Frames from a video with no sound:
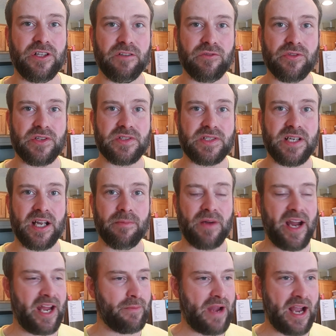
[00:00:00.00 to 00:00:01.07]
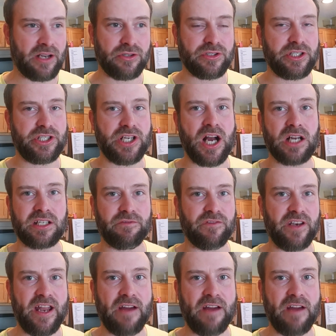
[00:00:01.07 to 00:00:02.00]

flavor this time. I am actually shocked.